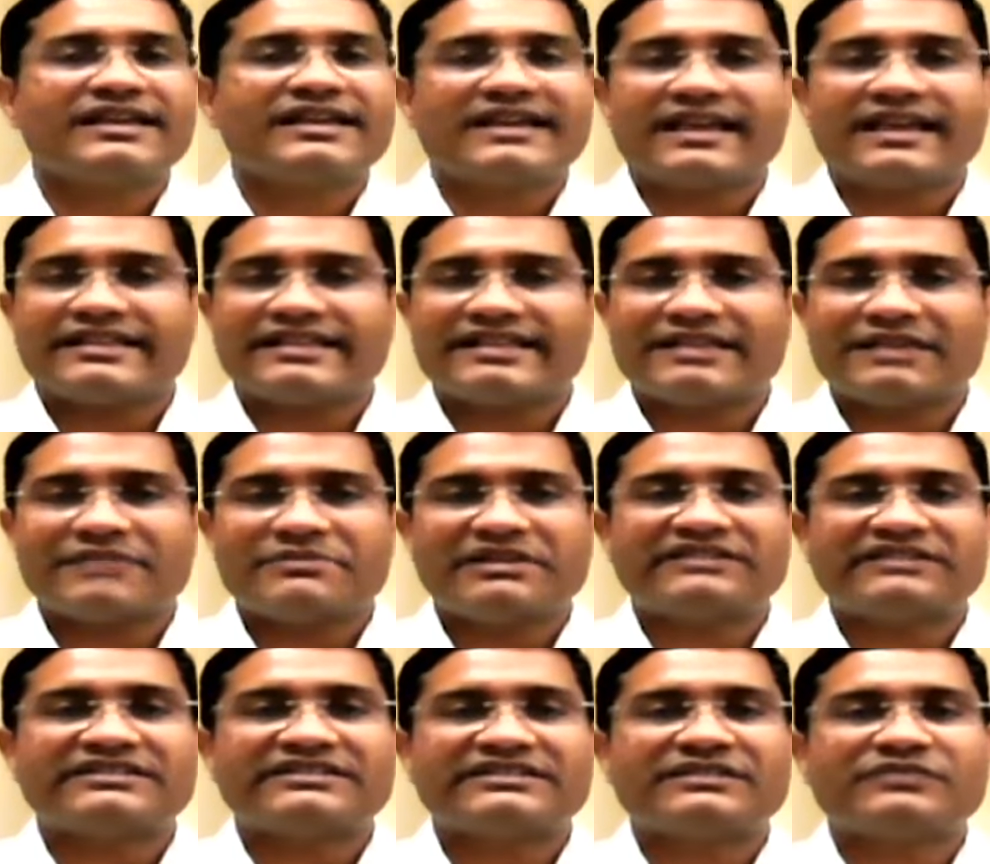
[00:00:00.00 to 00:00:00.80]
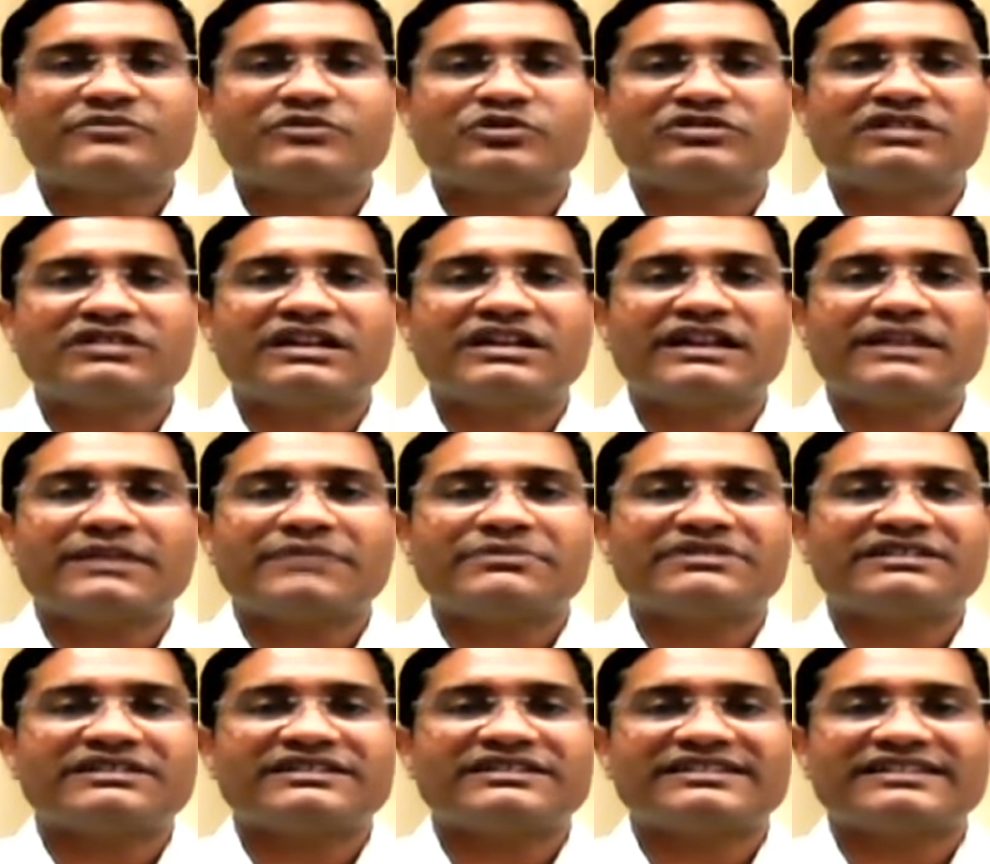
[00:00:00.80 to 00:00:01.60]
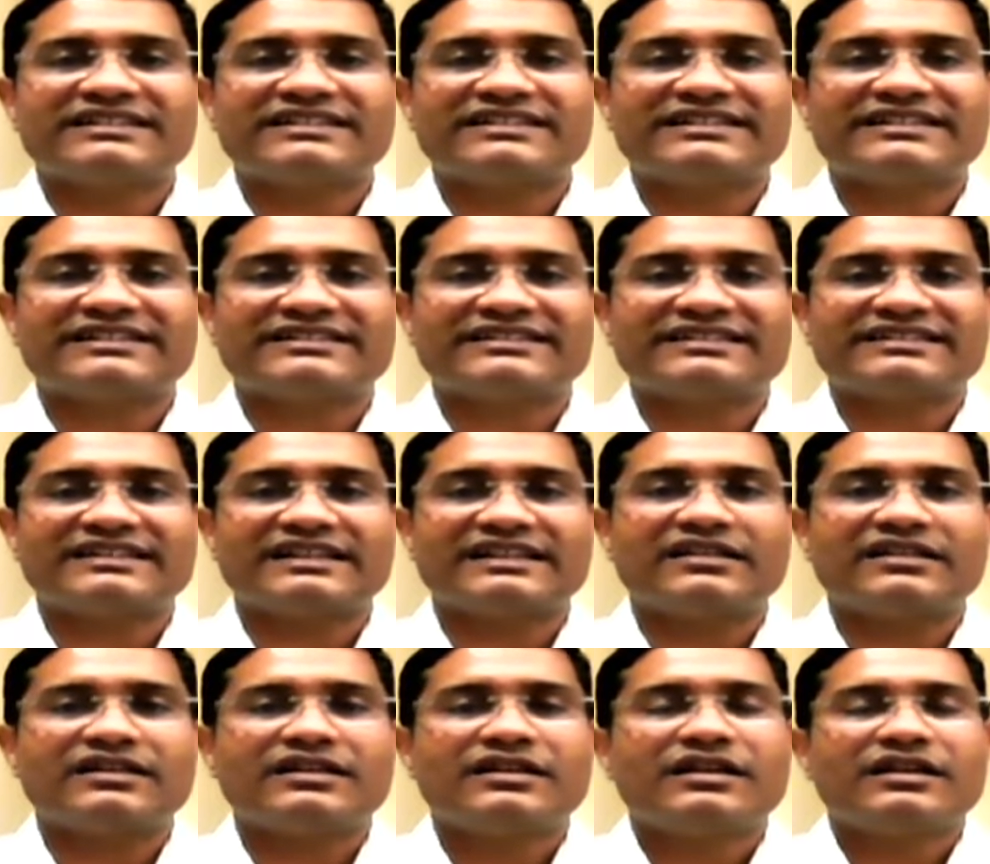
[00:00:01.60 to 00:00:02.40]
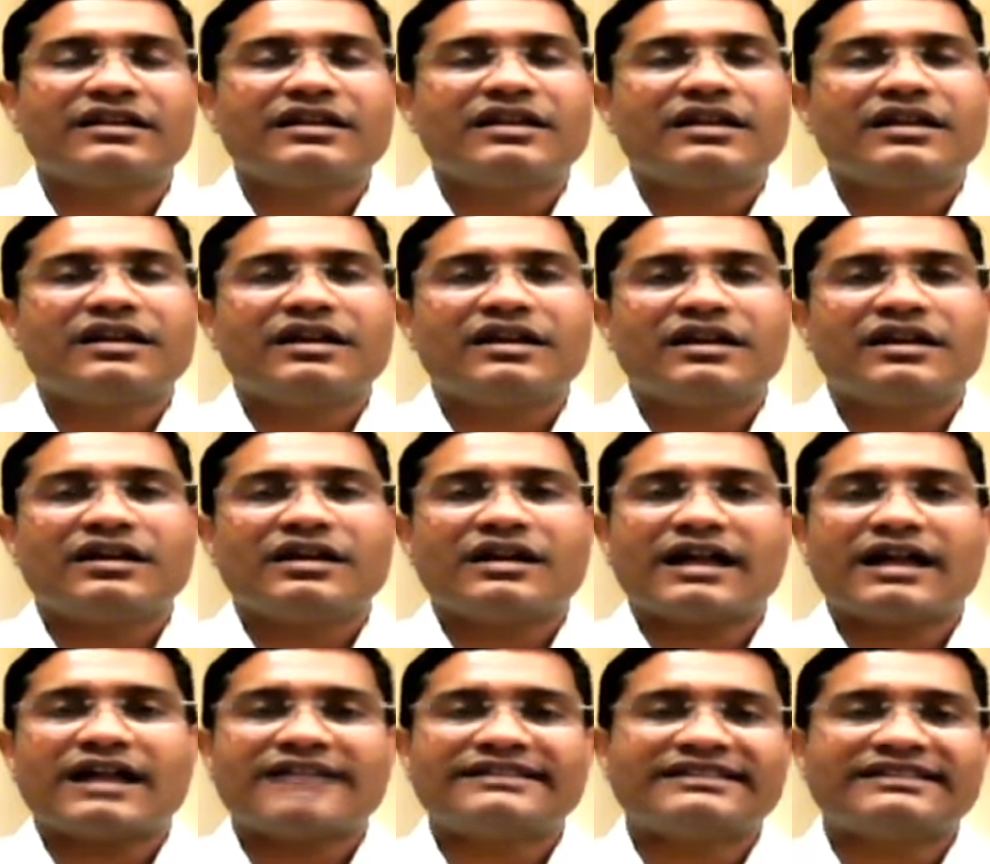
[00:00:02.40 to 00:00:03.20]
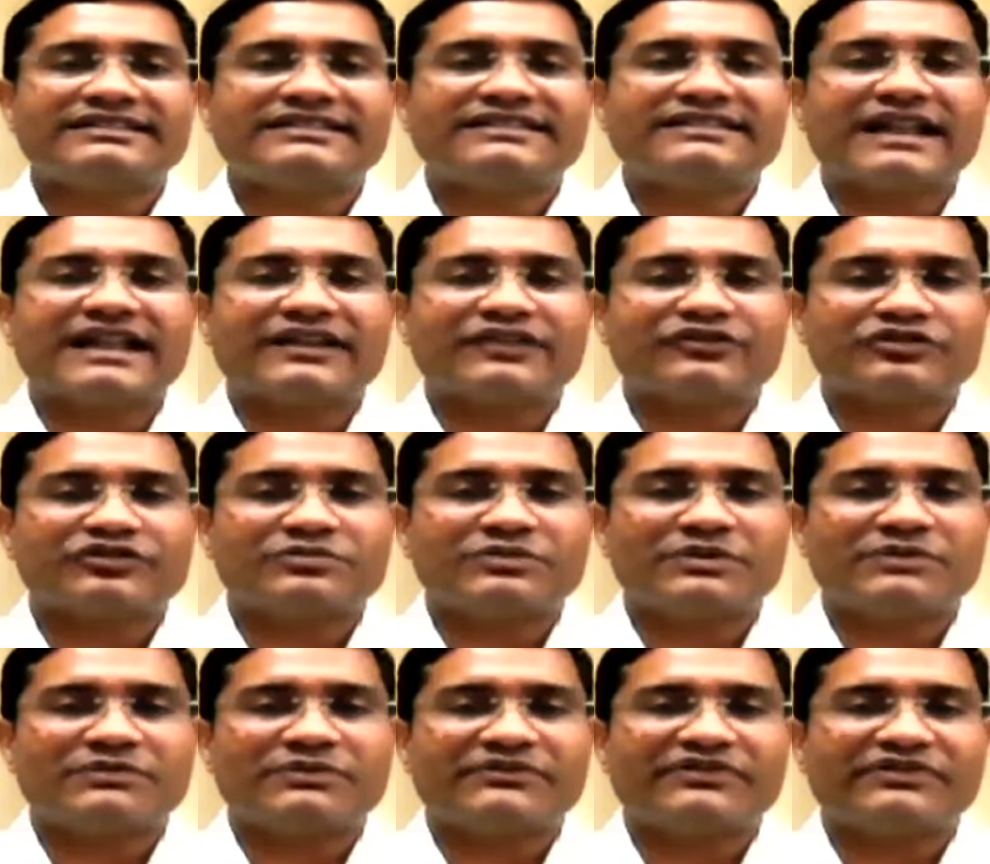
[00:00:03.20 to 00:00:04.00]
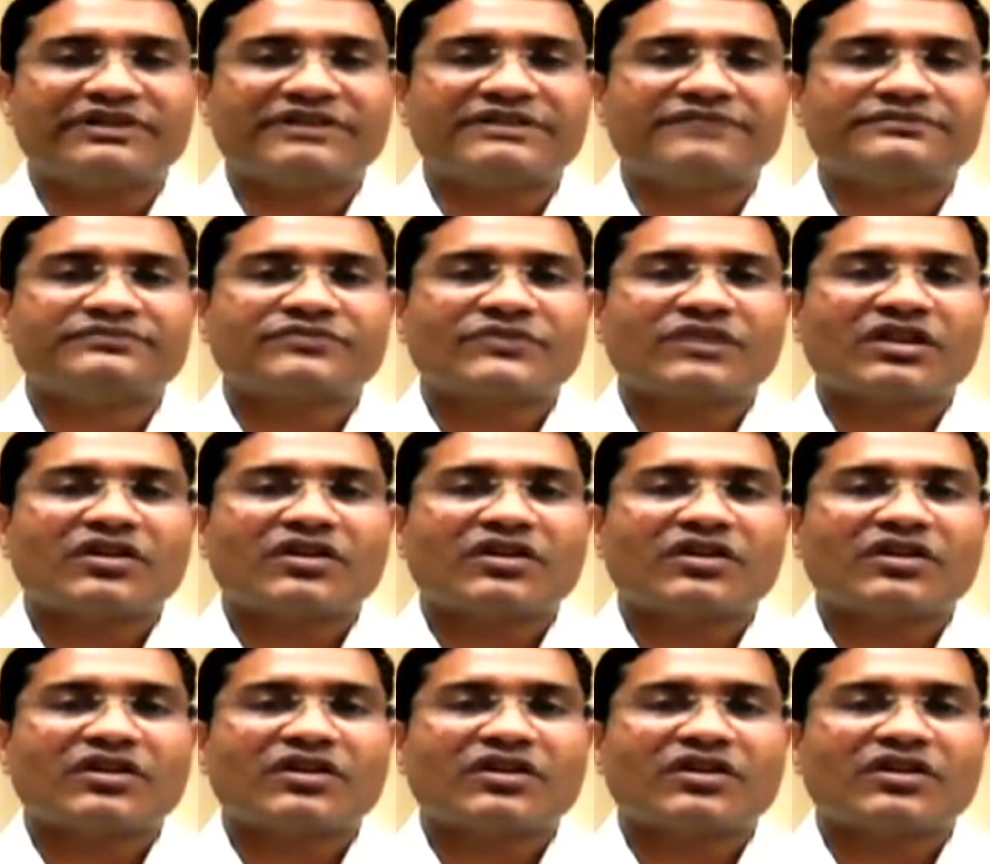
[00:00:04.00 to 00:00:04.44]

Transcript: As I mentioned, both the names TCS, HCL, uh, I think that should be preferred.